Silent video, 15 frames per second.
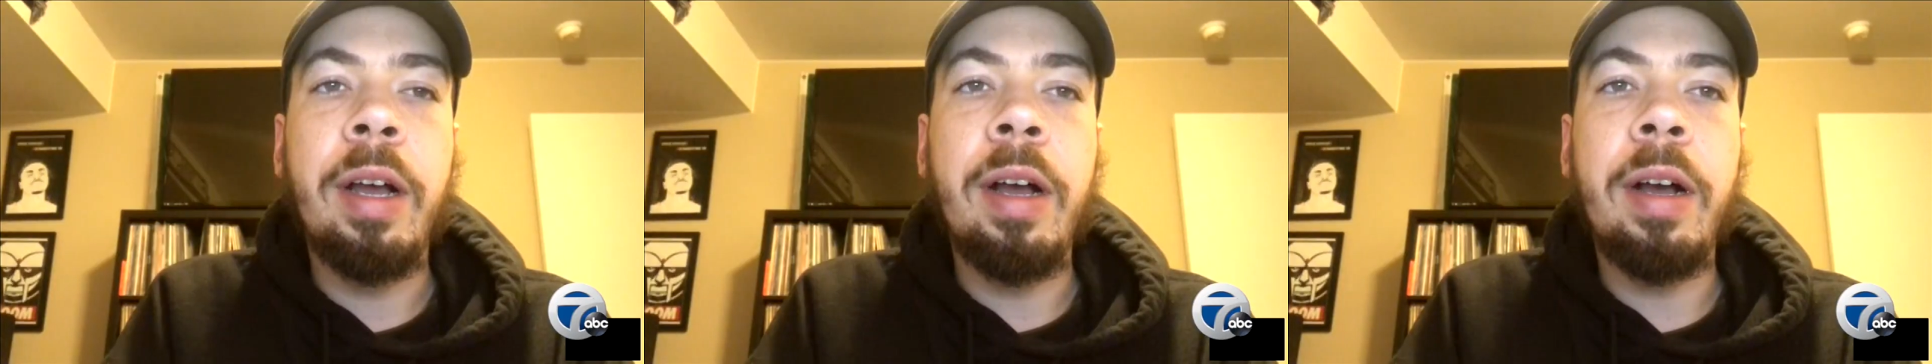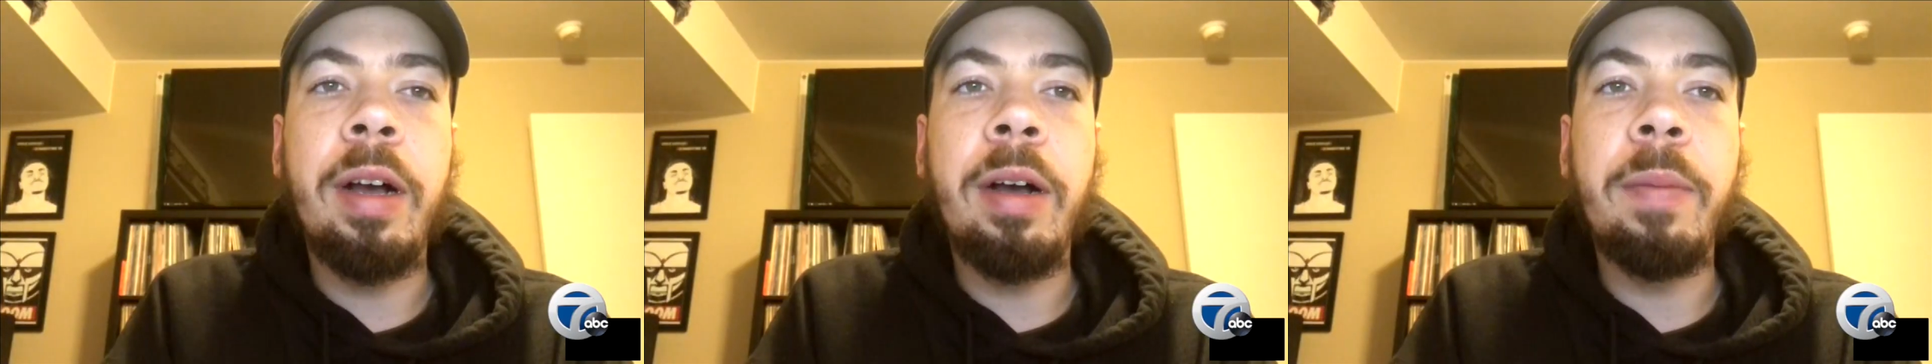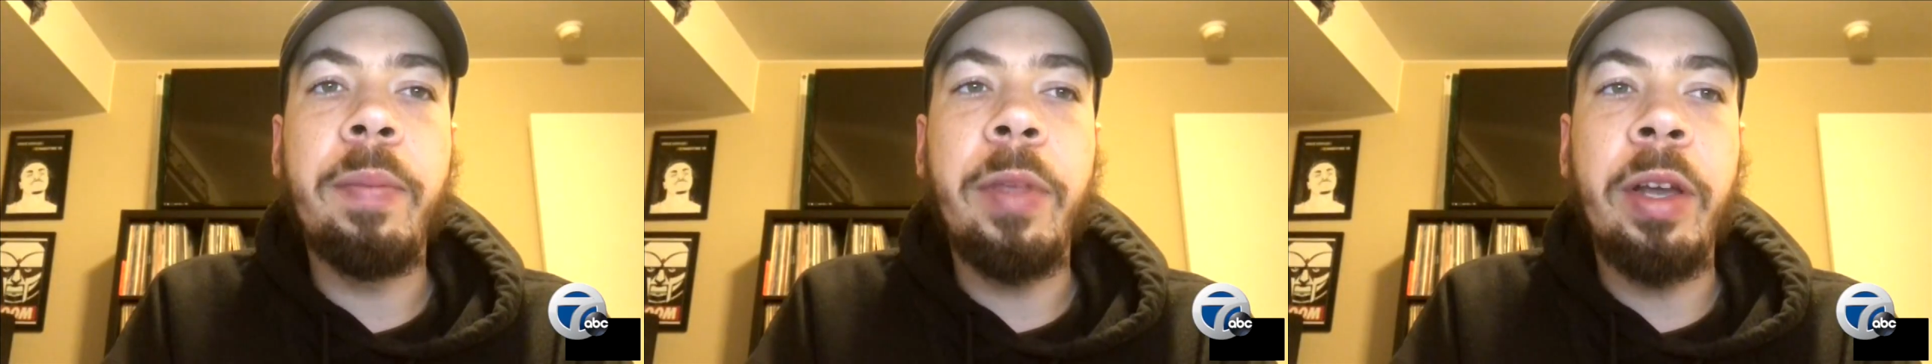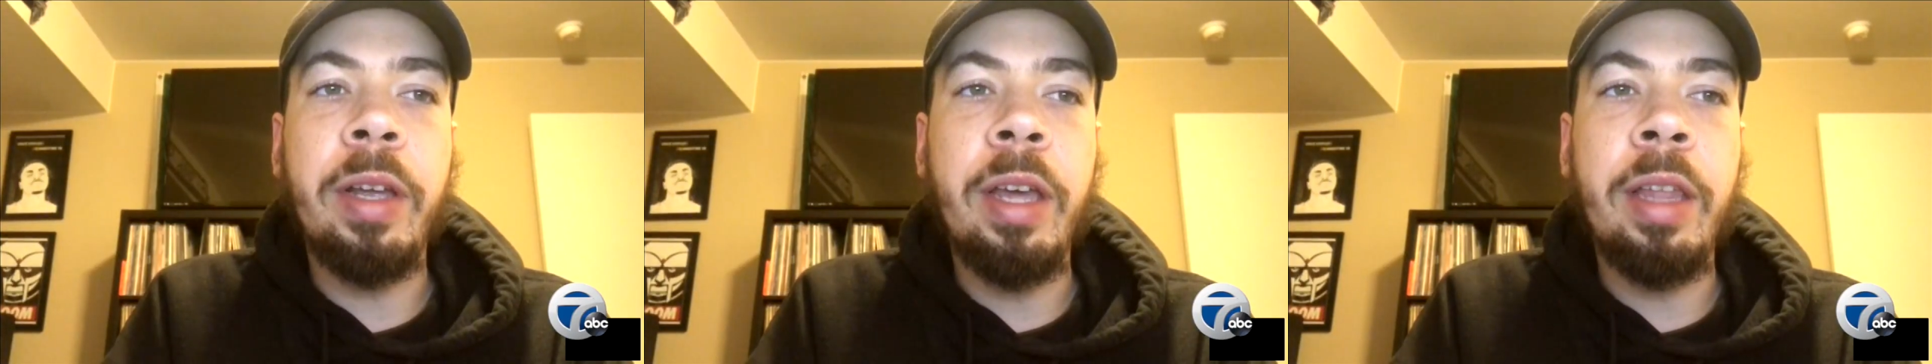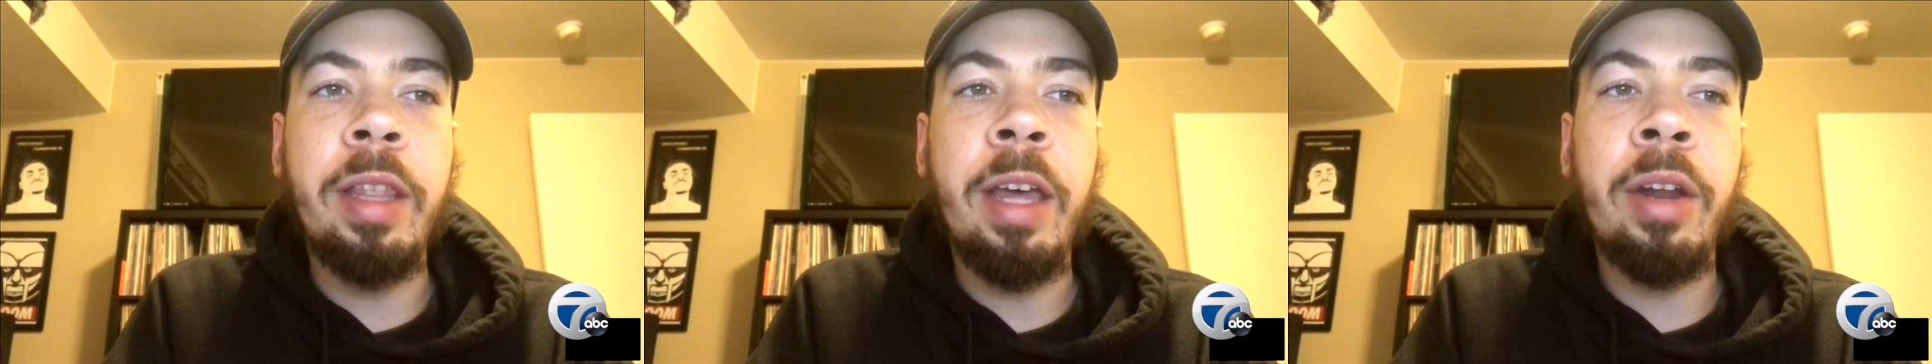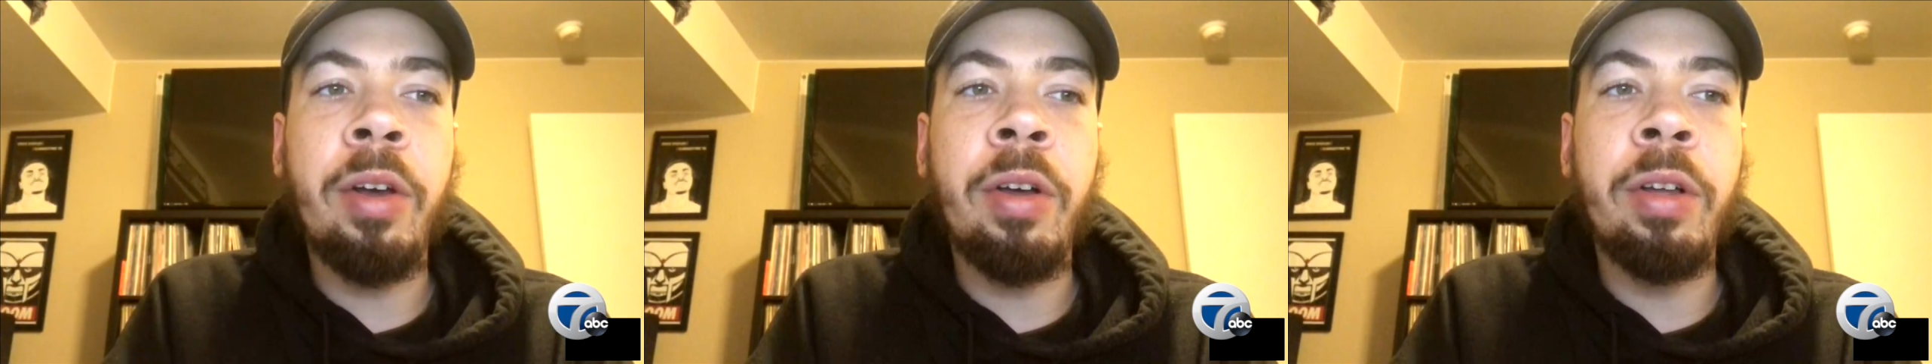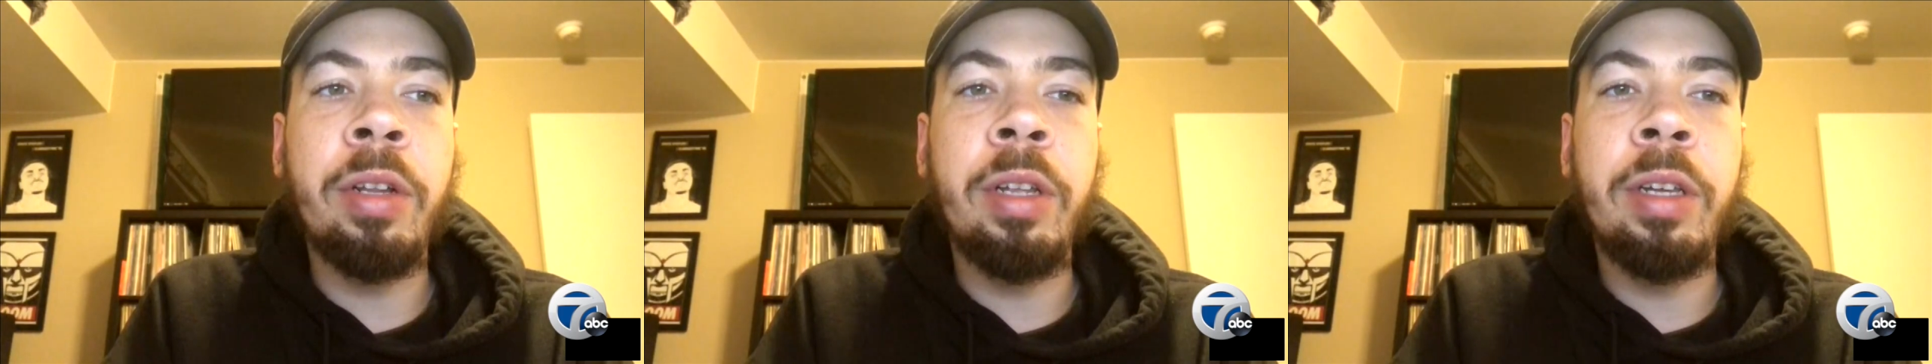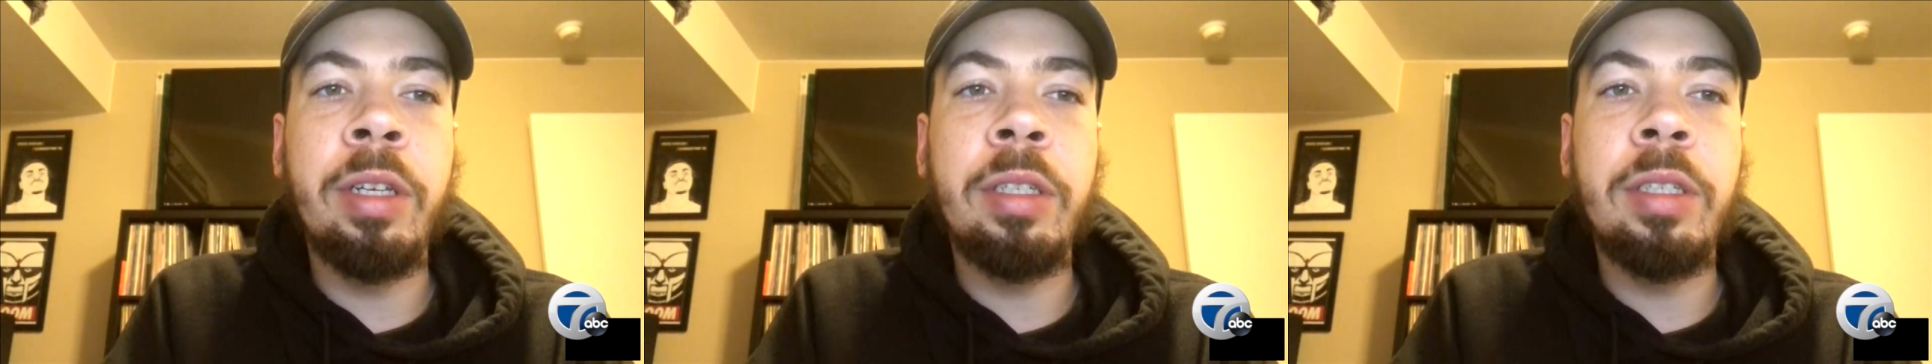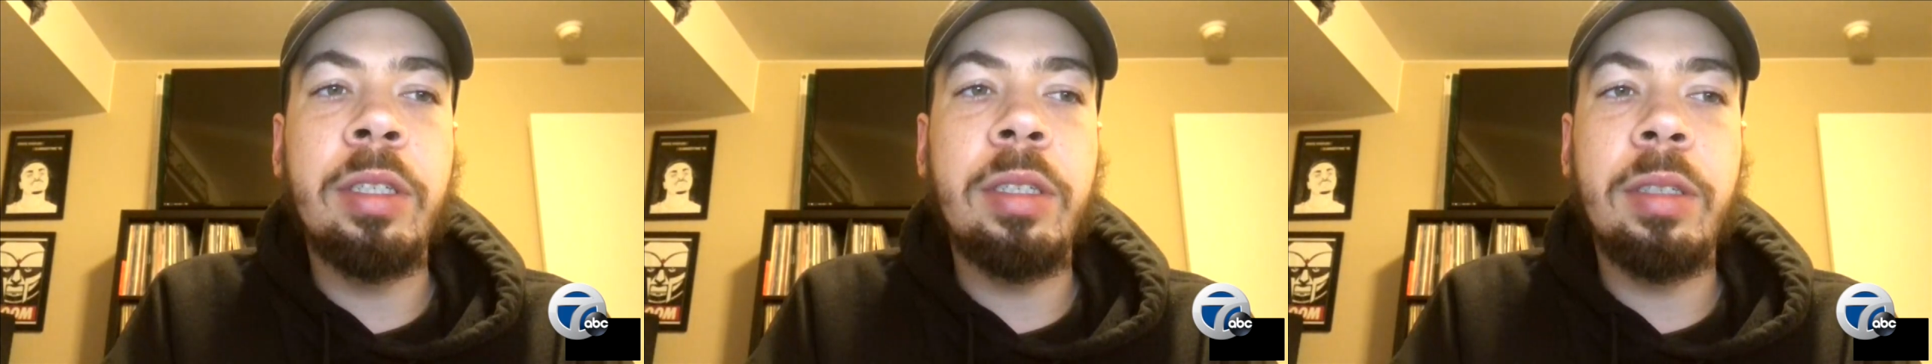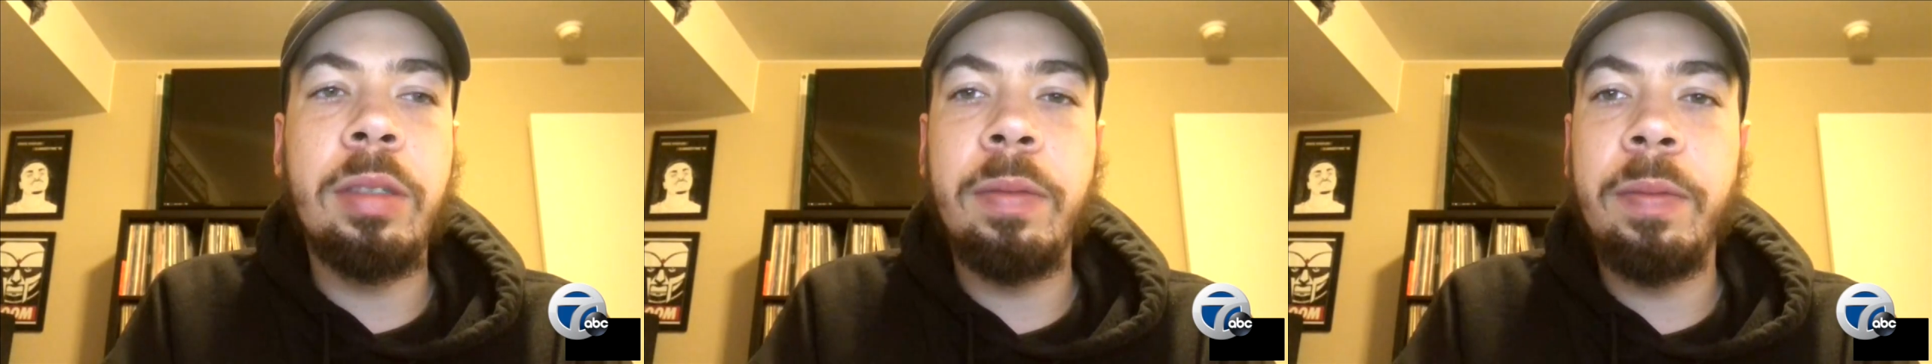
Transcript: Um, again, that all is